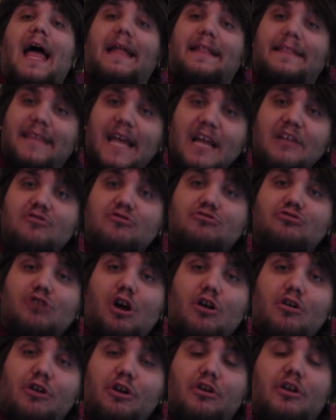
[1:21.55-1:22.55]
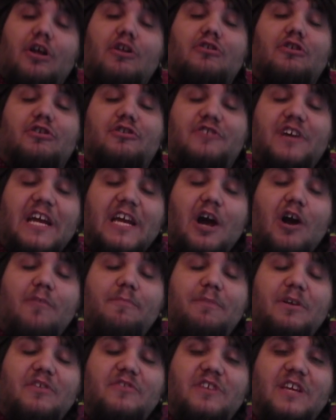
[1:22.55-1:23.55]
And that started the
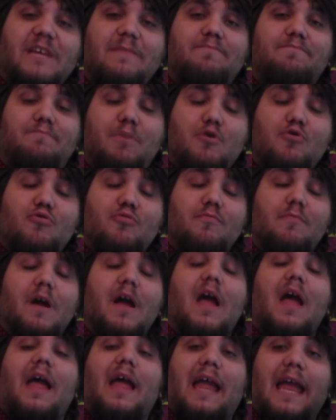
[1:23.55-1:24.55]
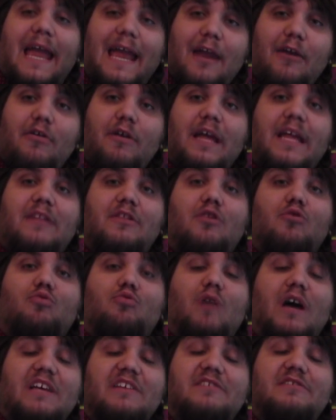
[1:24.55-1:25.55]
JRPG boom here in the
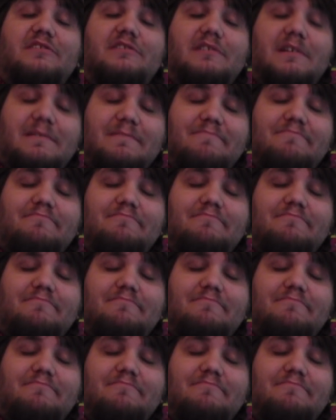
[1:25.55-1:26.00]
West